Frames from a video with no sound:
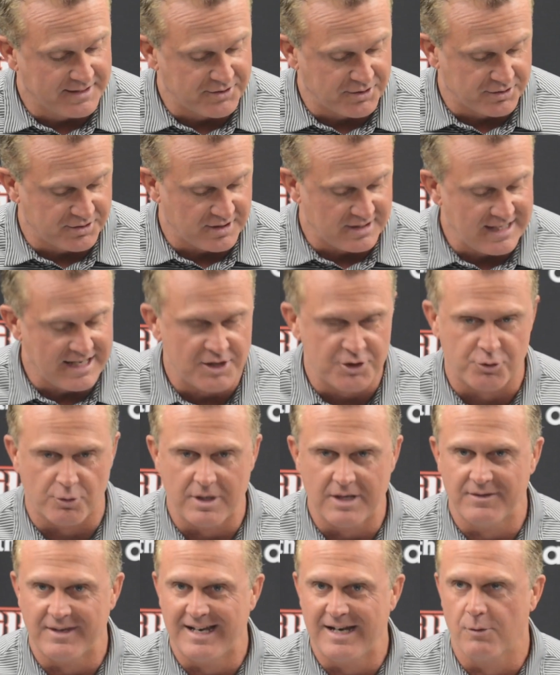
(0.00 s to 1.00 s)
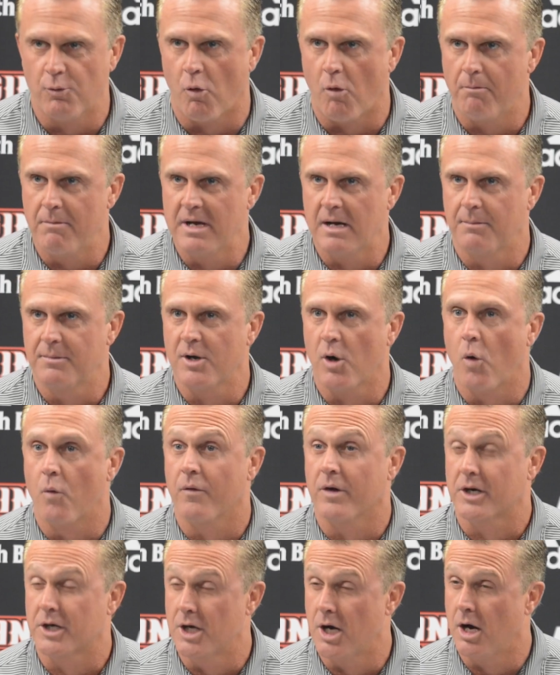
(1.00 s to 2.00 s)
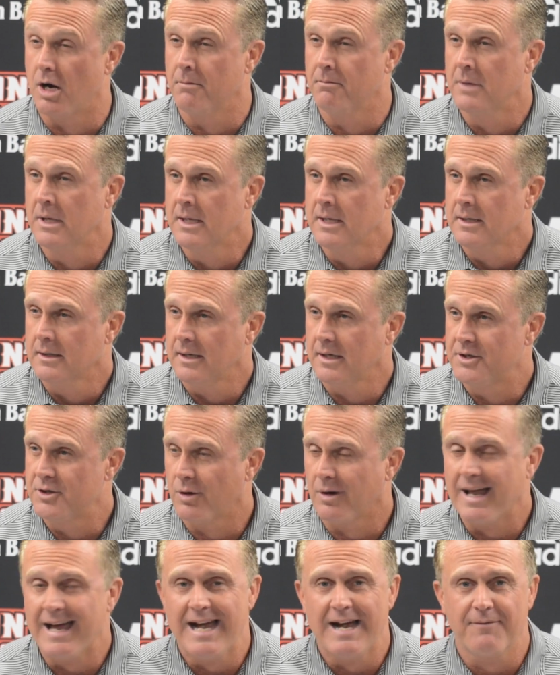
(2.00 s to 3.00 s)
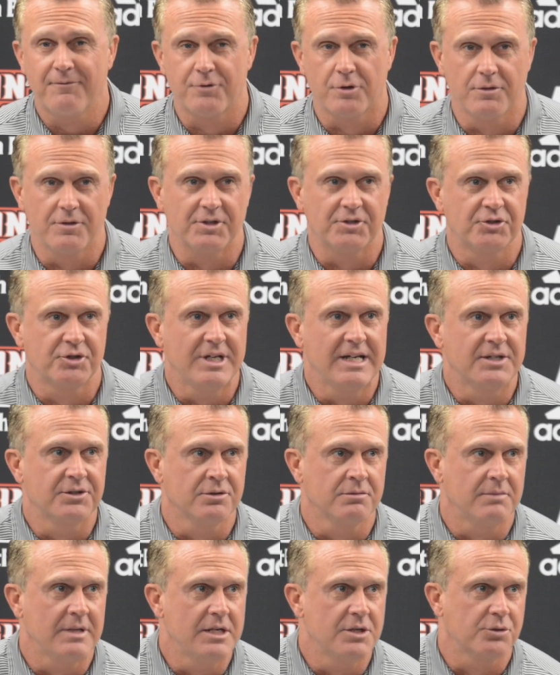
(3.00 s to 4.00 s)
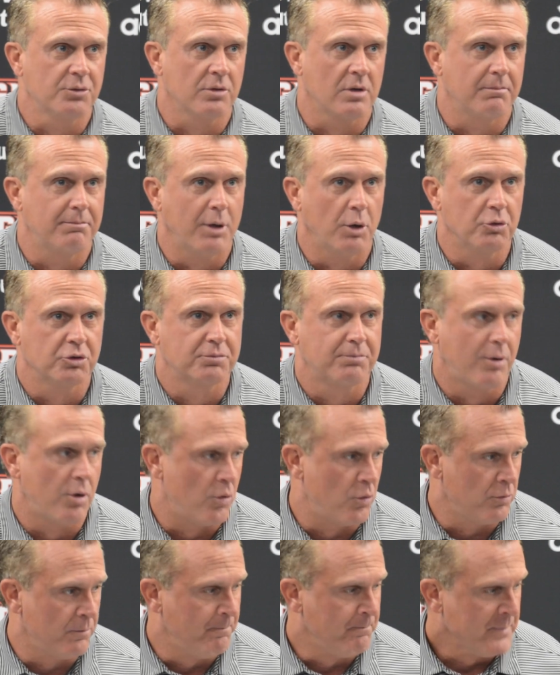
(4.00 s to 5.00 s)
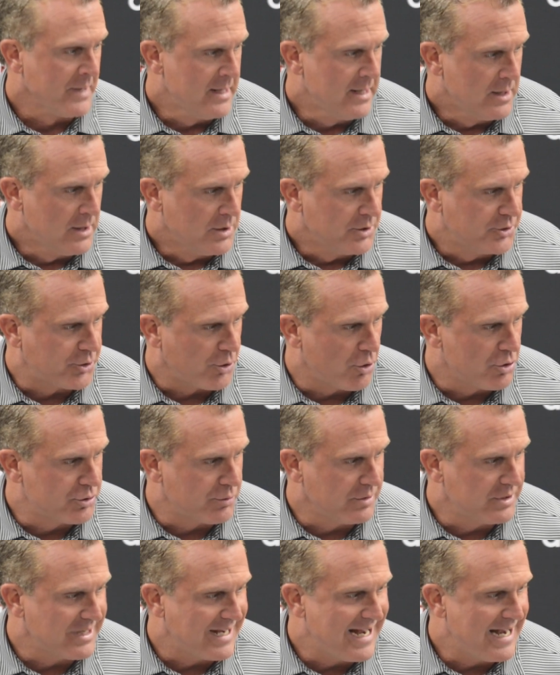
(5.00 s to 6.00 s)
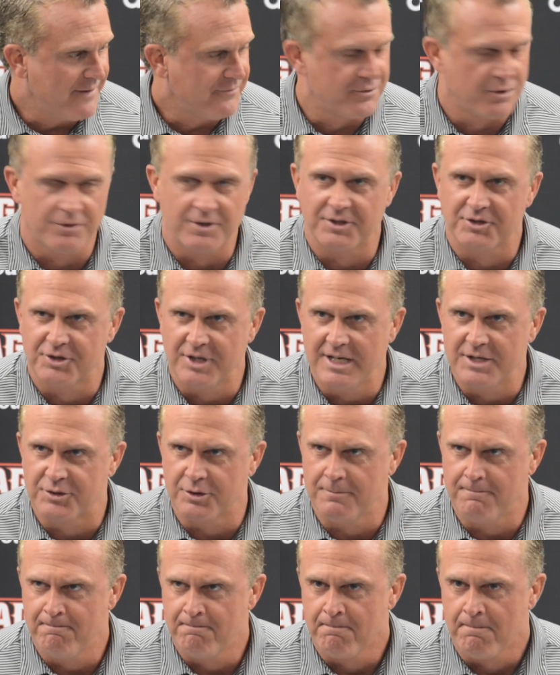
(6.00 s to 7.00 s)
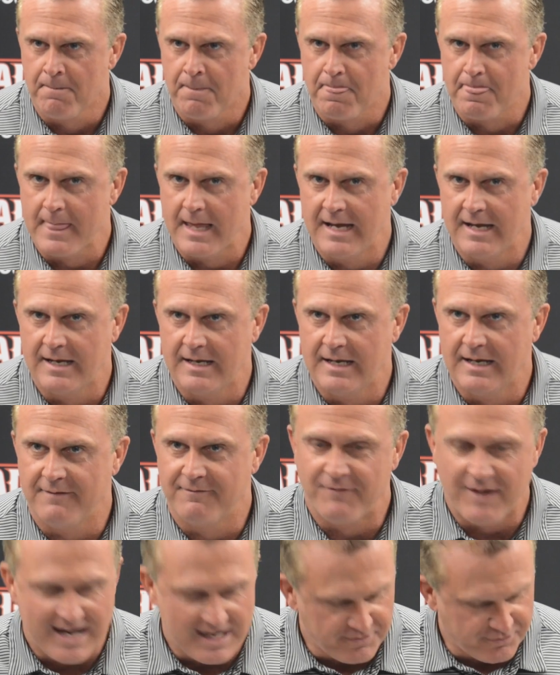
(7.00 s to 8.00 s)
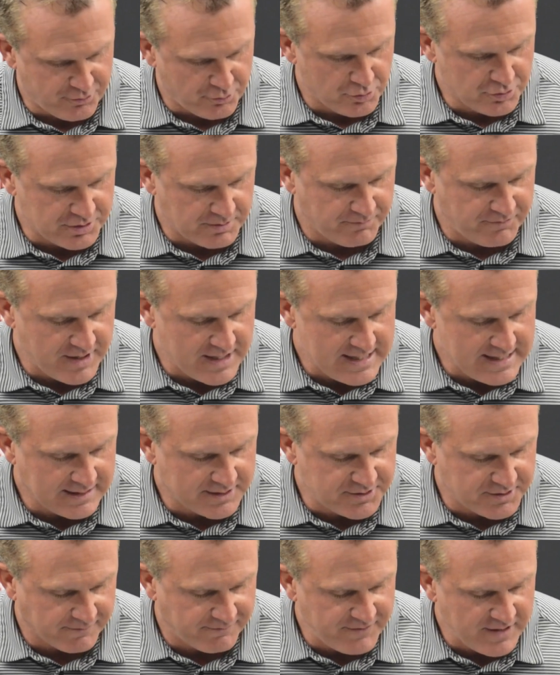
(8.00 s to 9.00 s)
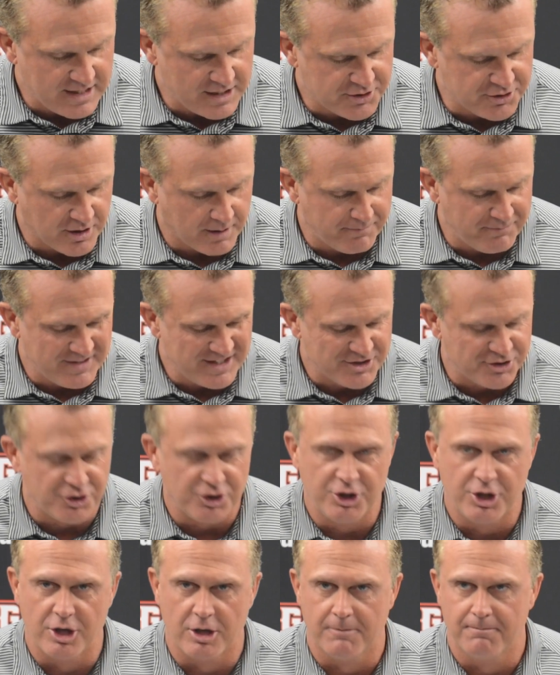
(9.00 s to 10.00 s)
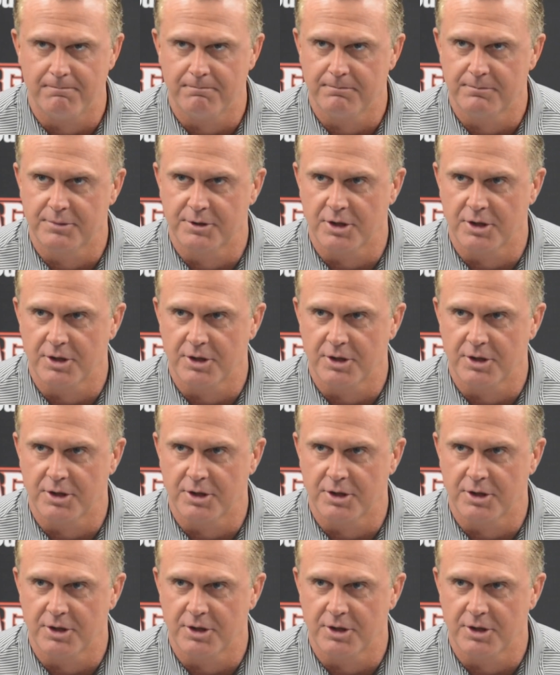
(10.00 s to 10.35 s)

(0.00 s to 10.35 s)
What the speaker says: This is an injury that he won't be able to overcome until after the season. He's going to postpone surgery to after the season and fight through some things to finish up this year.